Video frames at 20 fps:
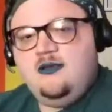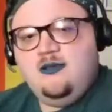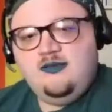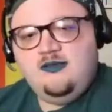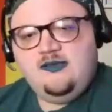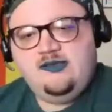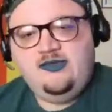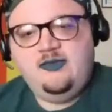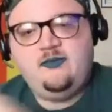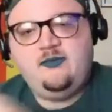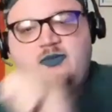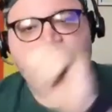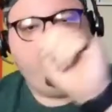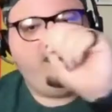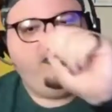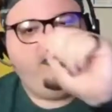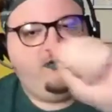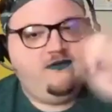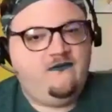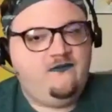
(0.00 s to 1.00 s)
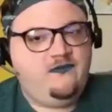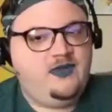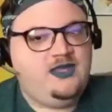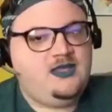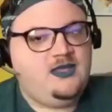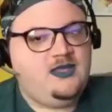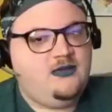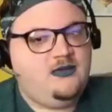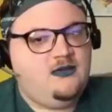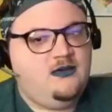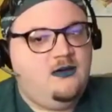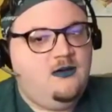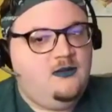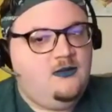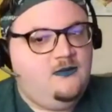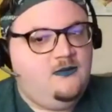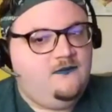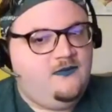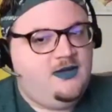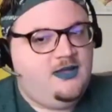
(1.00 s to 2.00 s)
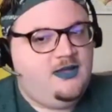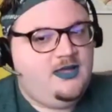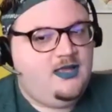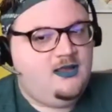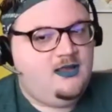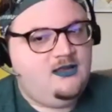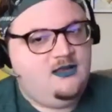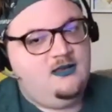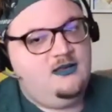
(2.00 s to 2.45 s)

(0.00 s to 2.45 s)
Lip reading: Slippage of meaning all over again.